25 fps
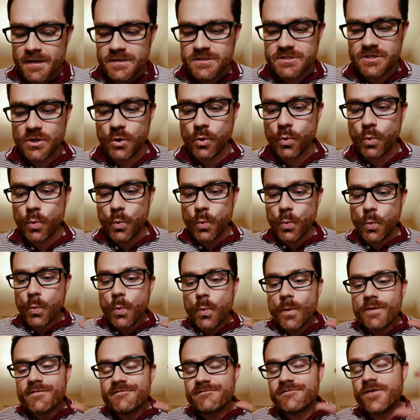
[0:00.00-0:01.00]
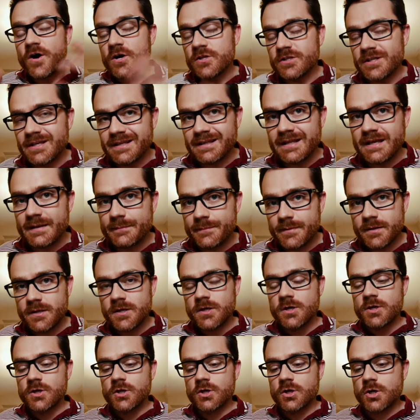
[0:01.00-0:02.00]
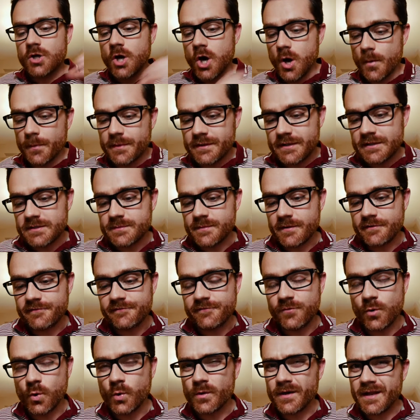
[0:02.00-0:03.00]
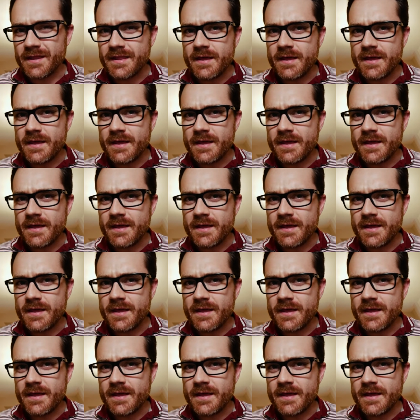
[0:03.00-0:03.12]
So find the clip, copied it to my phone,